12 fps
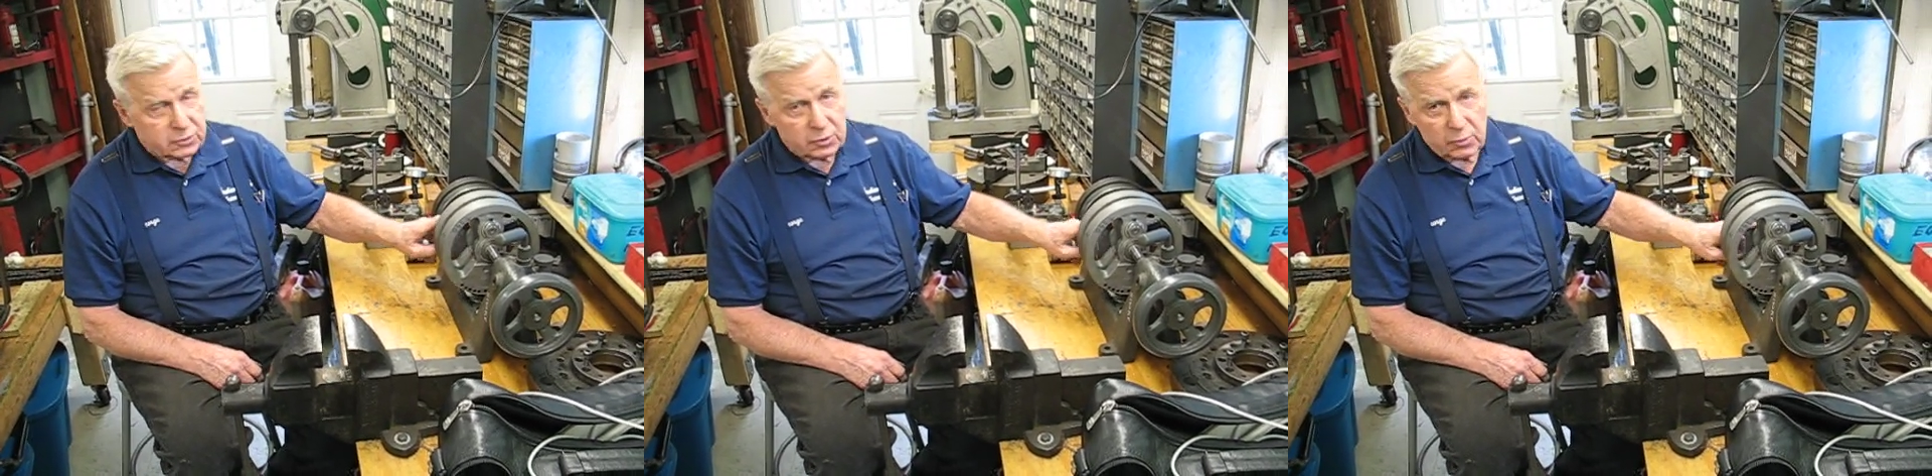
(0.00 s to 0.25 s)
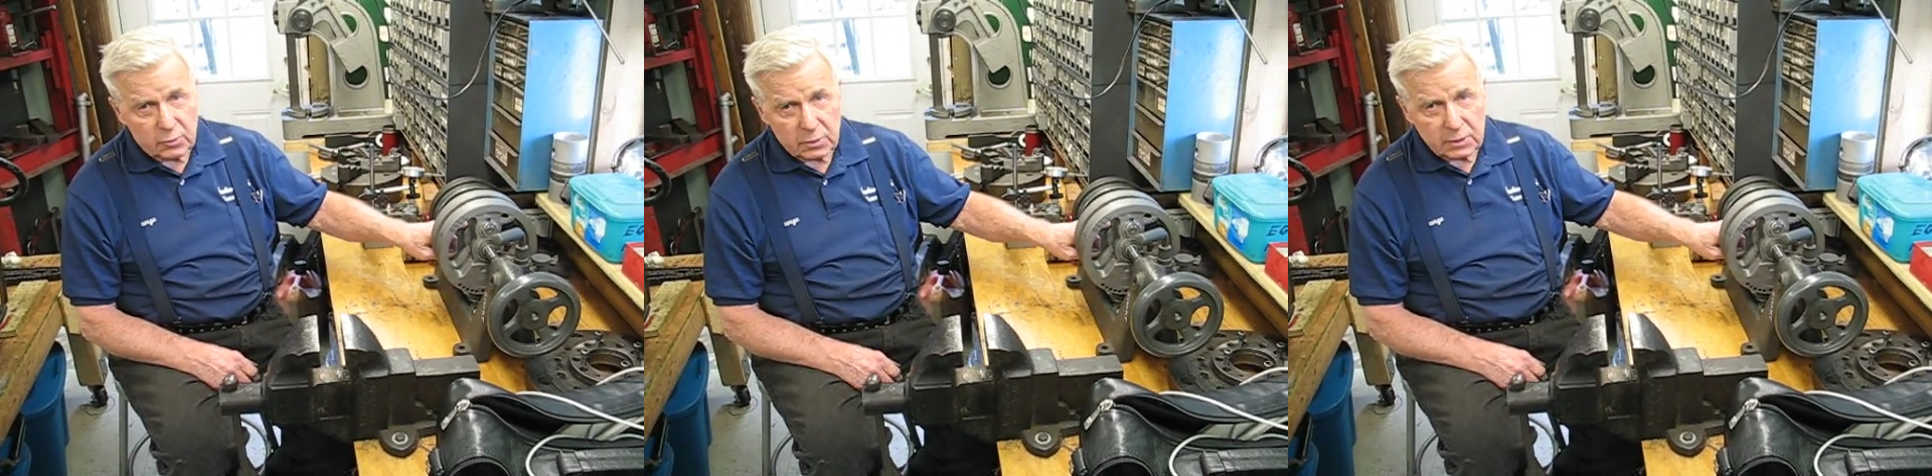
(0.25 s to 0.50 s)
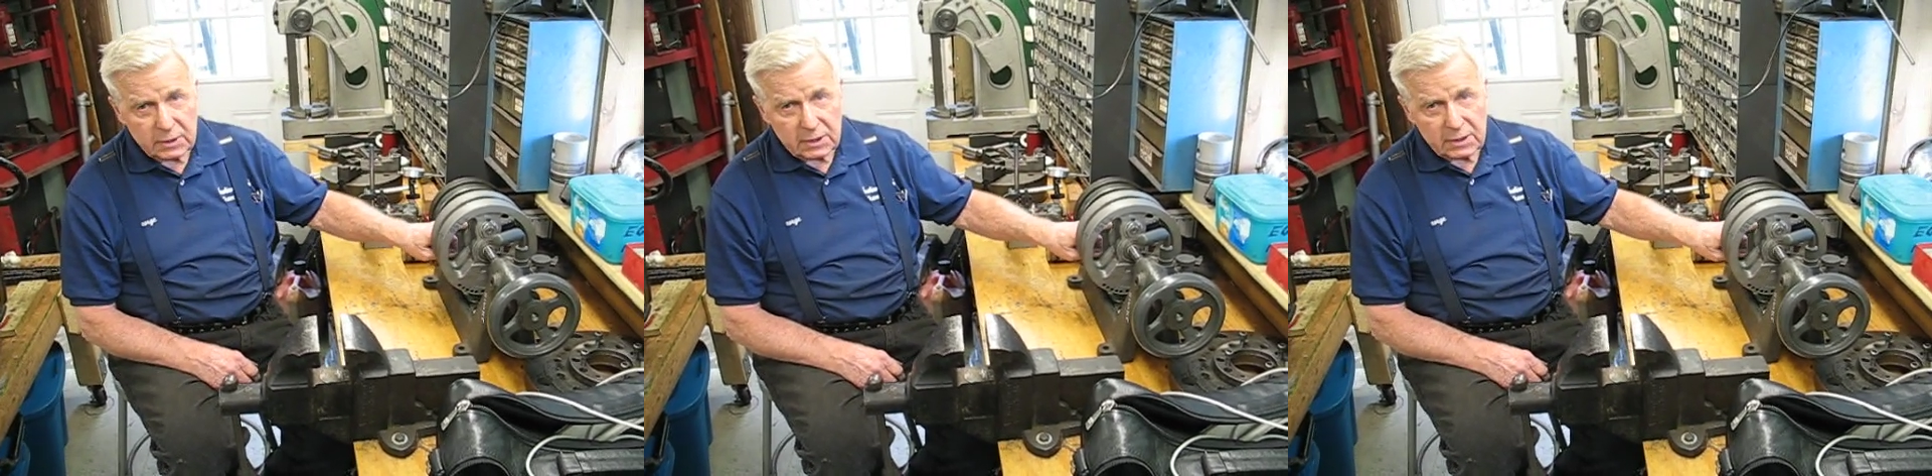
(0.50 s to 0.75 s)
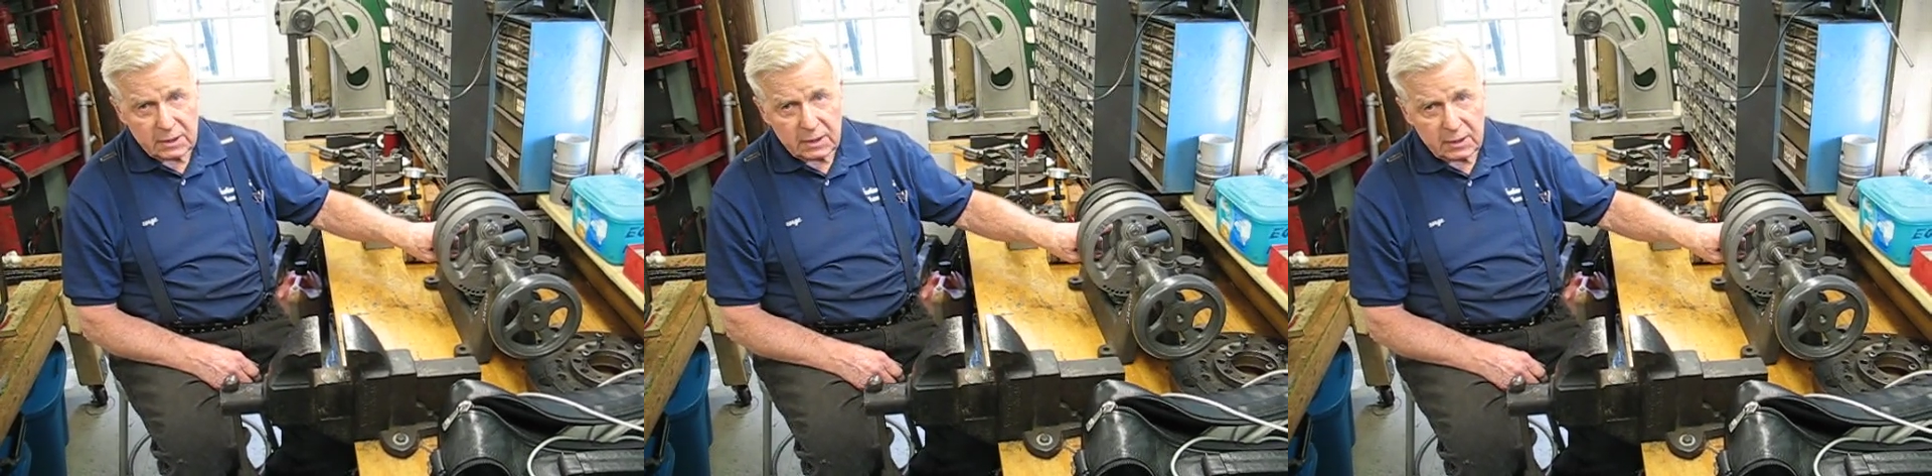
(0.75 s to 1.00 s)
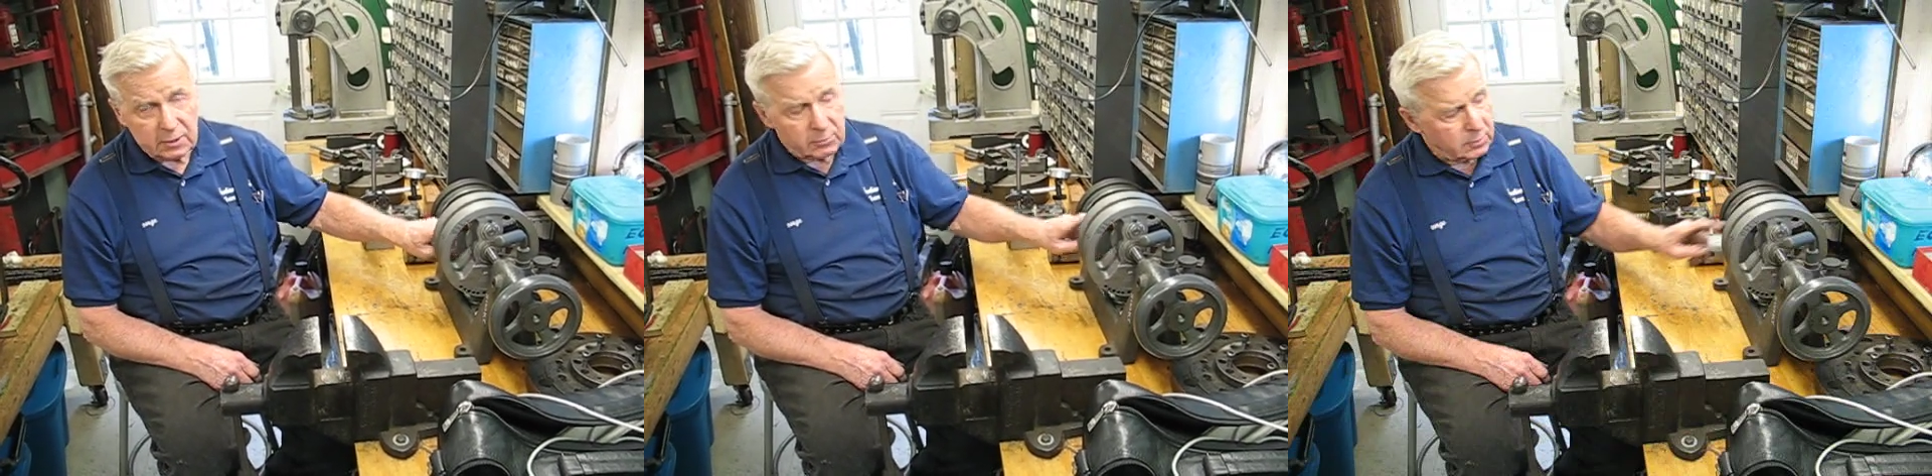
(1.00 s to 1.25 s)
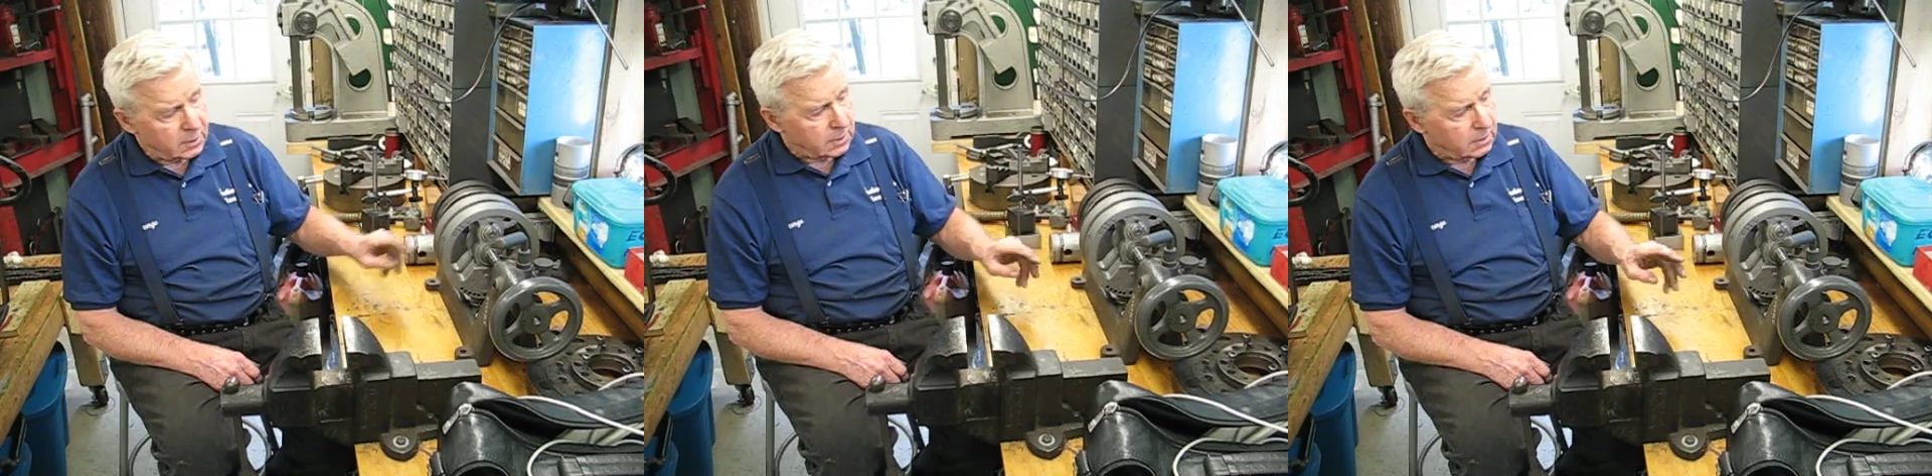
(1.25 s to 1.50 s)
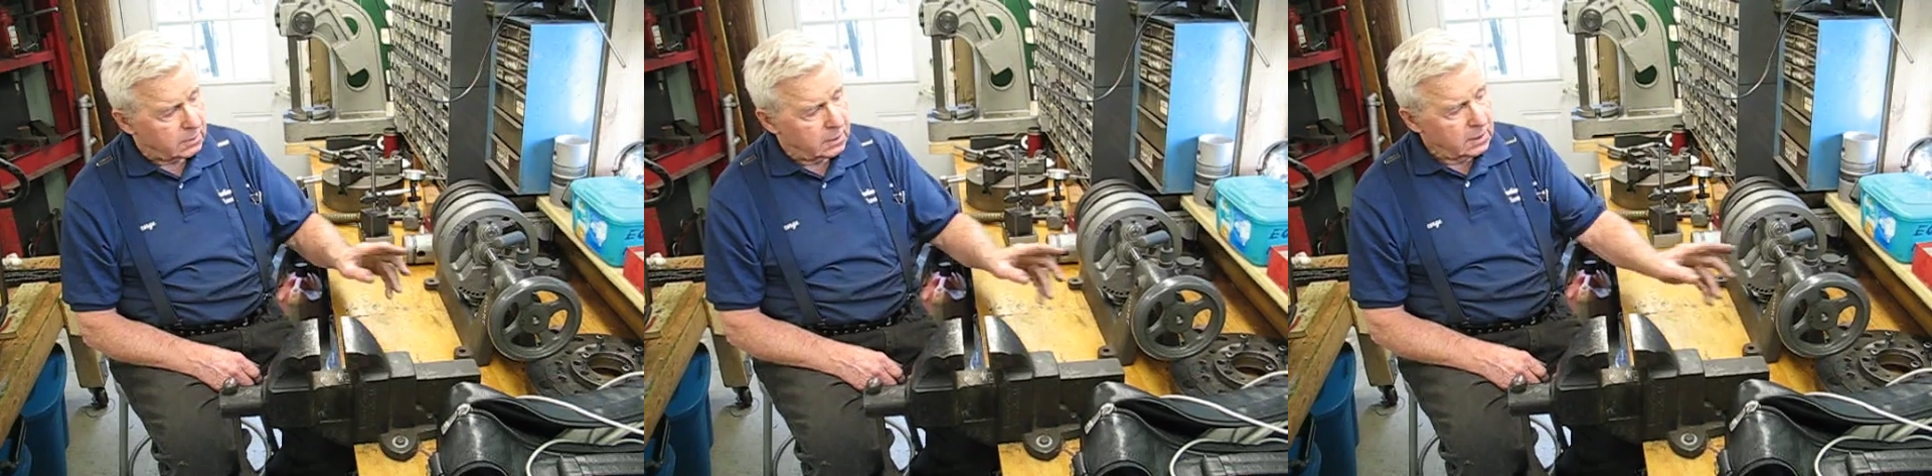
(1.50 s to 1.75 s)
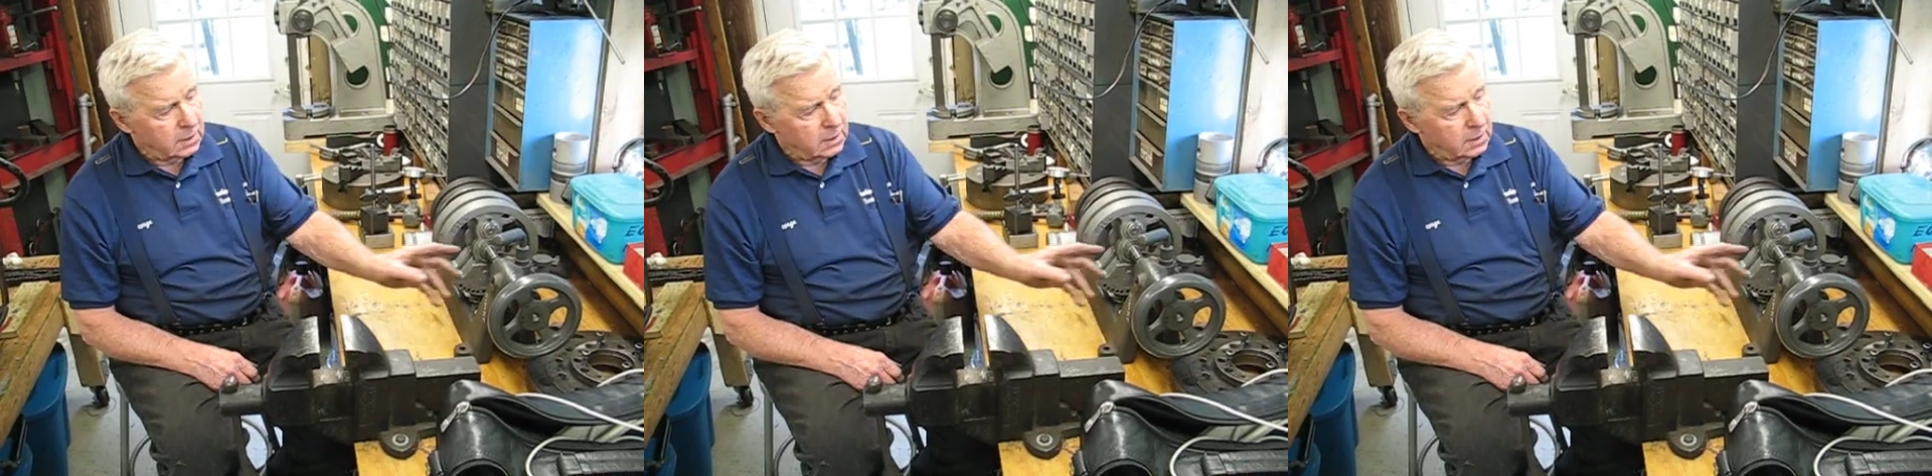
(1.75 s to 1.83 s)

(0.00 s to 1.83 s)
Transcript: total indicator runout